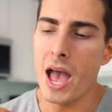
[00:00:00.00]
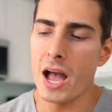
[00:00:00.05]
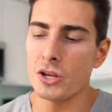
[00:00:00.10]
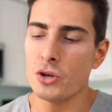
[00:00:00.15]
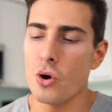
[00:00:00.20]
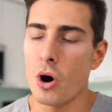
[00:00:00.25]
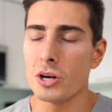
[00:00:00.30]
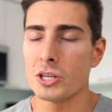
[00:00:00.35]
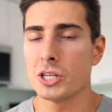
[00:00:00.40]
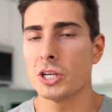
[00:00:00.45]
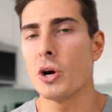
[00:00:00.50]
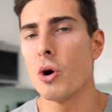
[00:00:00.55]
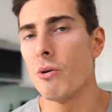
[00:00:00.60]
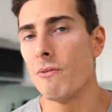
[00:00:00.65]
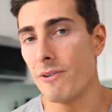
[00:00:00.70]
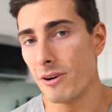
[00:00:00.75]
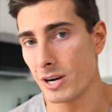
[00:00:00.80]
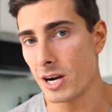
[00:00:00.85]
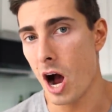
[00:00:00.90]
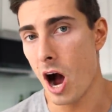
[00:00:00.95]
And you also go
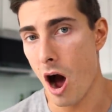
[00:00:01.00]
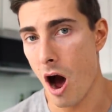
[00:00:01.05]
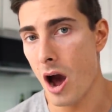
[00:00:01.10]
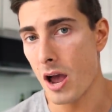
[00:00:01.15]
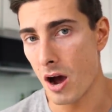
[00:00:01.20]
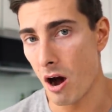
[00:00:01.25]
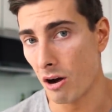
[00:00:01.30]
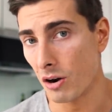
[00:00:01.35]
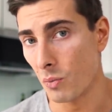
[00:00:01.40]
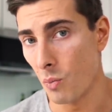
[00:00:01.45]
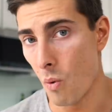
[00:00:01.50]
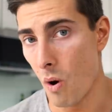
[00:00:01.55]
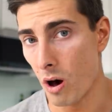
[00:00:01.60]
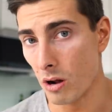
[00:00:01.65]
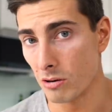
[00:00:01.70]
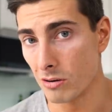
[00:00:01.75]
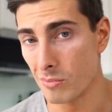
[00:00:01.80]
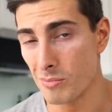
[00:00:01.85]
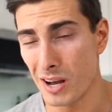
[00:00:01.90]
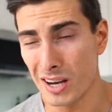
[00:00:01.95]
very high on
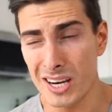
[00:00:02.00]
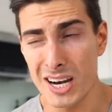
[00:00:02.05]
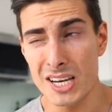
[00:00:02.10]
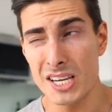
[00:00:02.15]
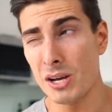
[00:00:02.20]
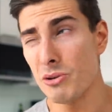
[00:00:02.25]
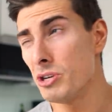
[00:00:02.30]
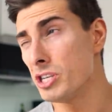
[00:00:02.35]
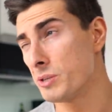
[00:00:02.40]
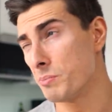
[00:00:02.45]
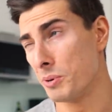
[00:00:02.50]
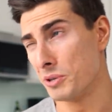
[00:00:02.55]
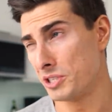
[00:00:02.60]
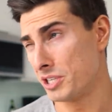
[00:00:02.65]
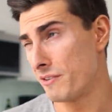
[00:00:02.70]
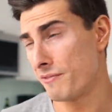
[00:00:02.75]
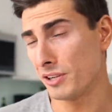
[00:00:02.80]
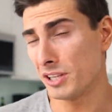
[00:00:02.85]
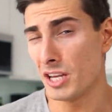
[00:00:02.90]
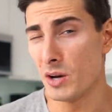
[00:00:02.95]
water. I'm not going to tell you
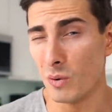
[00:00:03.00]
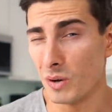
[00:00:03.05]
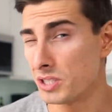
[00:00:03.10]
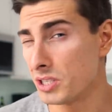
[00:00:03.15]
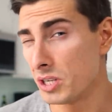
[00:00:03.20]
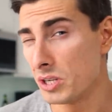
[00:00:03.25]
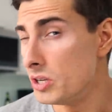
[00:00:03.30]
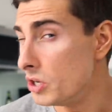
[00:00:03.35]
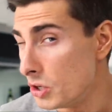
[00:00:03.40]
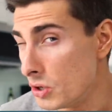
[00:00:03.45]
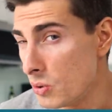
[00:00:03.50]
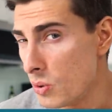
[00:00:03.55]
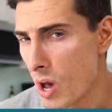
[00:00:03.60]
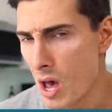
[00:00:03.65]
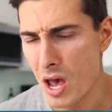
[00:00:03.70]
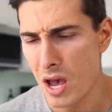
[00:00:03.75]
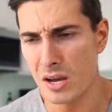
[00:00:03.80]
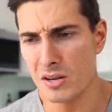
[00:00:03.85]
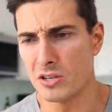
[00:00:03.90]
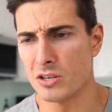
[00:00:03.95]
specifically what to do
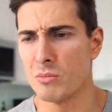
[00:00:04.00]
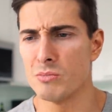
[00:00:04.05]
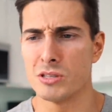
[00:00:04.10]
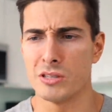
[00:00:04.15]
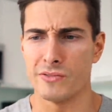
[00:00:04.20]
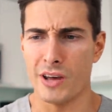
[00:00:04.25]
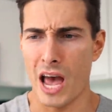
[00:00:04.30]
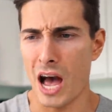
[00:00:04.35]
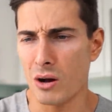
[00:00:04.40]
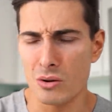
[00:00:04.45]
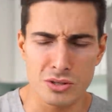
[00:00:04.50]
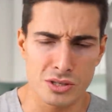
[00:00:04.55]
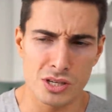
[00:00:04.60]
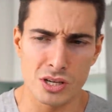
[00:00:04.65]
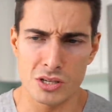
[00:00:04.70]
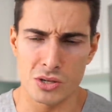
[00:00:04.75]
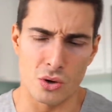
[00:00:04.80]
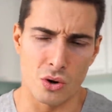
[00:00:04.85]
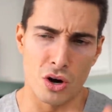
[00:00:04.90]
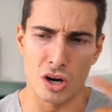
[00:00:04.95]
in terms of
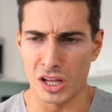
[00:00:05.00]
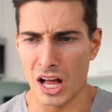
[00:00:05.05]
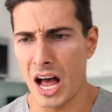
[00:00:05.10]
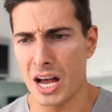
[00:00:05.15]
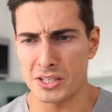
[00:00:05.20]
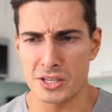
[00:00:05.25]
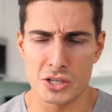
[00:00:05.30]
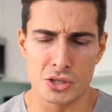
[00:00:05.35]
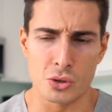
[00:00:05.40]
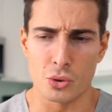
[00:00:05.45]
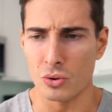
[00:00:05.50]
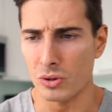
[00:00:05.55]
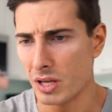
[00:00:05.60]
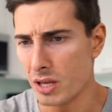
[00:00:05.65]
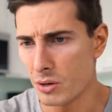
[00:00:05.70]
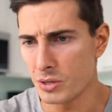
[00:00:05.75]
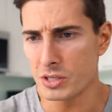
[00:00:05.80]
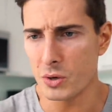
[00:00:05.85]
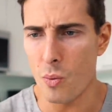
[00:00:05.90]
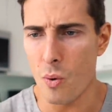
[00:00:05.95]
ounces or glasses or
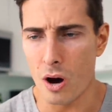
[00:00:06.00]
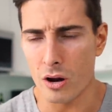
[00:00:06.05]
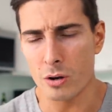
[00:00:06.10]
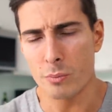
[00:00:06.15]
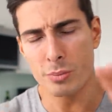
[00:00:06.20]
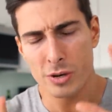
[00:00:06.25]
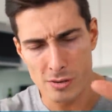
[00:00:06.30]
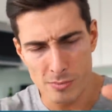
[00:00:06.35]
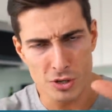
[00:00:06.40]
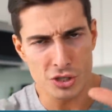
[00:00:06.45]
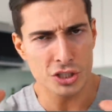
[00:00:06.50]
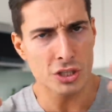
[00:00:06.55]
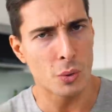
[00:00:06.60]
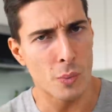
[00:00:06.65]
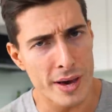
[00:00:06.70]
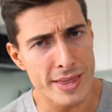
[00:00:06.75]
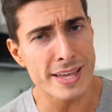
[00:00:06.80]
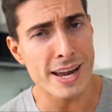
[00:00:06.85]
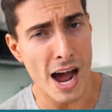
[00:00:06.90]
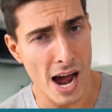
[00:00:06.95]
liters of water. Pretty much the
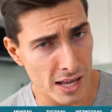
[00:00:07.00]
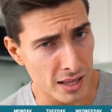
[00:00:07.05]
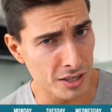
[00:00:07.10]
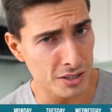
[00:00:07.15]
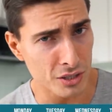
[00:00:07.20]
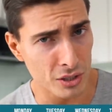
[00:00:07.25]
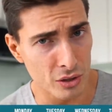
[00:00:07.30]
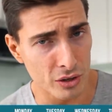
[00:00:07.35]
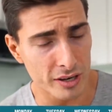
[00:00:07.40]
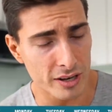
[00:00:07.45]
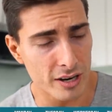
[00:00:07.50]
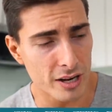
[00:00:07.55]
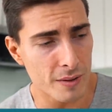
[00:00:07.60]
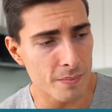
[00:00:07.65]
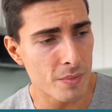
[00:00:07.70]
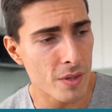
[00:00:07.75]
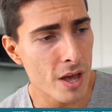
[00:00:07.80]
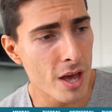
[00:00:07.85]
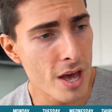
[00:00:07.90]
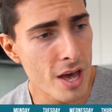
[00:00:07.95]
way that I like to look at
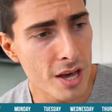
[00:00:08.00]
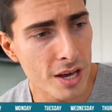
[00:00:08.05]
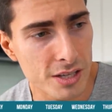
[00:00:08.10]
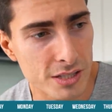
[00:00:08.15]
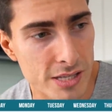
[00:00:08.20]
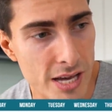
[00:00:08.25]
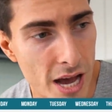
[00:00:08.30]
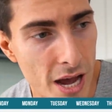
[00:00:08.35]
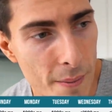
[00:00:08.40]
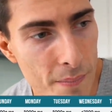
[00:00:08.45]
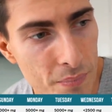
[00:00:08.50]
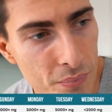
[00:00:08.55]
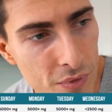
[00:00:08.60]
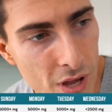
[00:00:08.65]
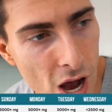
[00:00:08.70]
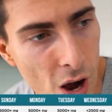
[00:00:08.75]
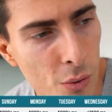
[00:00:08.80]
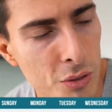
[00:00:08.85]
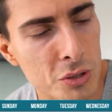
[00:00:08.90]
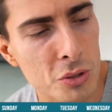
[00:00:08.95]
it is that
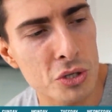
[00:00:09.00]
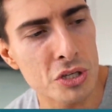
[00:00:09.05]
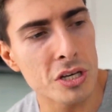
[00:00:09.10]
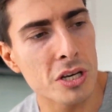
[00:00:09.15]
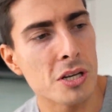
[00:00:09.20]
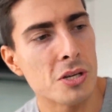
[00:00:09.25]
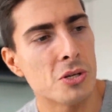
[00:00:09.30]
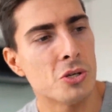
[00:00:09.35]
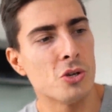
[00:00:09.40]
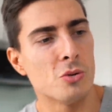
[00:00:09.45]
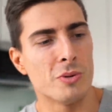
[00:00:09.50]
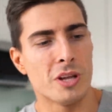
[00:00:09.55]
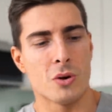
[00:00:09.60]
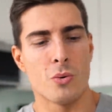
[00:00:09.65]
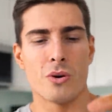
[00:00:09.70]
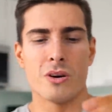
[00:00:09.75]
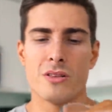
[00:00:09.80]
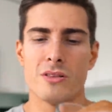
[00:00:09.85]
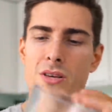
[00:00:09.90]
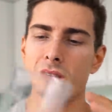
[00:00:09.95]
I would usually consume like
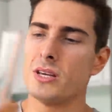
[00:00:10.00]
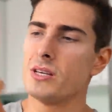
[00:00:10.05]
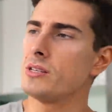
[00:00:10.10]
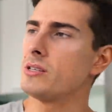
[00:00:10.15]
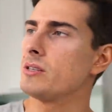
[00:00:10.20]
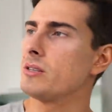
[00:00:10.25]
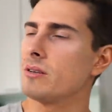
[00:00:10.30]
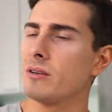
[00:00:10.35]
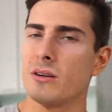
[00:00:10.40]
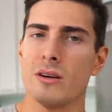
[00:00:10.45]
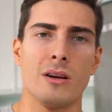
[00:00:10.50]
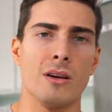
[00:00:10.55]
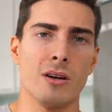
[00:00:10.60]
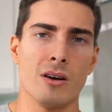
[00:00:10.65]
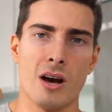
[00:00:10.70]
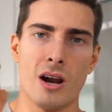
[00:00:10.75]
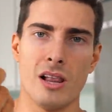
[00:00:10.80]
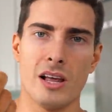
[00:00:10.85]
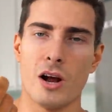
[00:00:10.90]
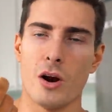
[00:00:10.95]
one of these,
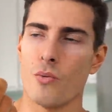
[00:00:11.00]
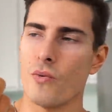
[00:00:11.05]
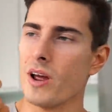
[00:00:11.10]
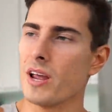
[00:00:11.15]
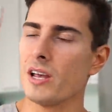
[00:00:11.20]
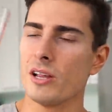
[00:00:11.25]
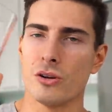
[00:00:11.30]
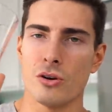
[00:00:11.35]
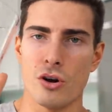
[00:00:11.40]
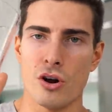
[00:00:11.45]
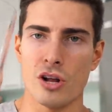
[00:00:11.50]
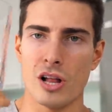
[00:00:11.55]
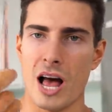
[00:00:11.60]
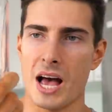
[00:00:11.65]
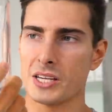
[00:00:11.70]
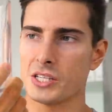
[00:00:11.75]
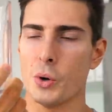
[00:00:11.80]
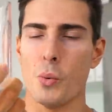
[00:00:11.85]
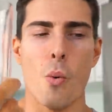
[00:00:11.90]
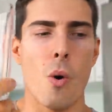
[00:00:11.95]
kind of like a regular
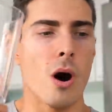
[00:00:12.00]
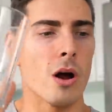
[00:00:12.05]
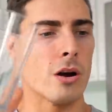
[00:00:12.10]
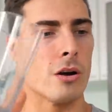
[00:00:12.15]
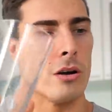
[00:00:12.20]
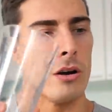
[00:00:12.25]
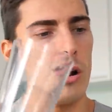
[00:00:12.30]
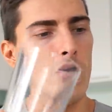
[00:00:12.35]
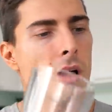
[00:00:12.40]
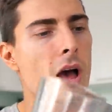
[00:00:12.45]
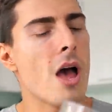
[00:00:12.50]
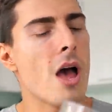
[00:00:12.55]
glass of water.